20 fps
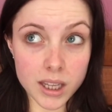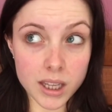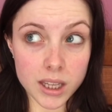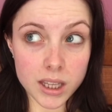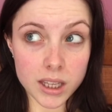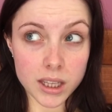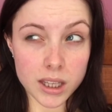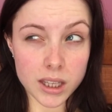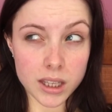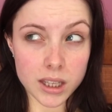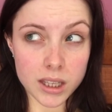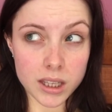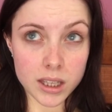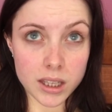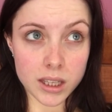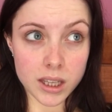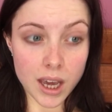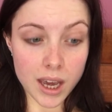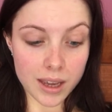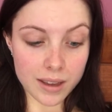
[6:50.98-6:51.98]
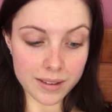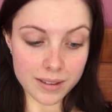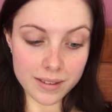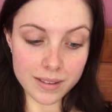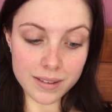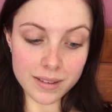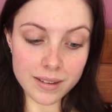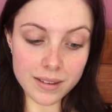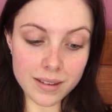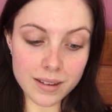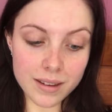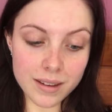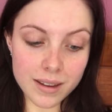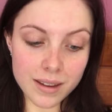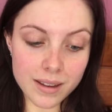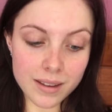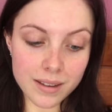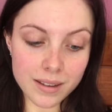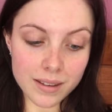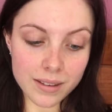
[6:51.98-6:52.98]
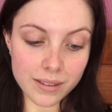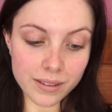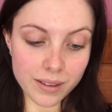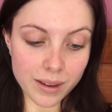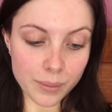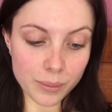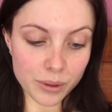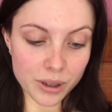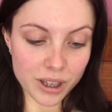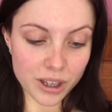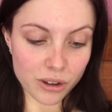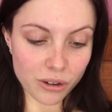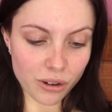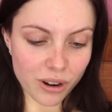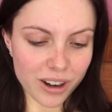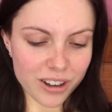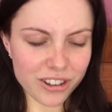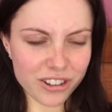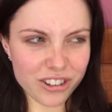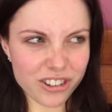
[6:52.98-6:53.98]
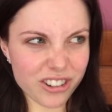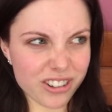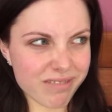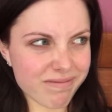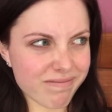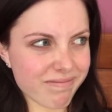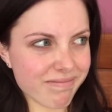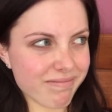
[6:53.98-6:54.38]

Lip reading: Yes. Celebrity crush?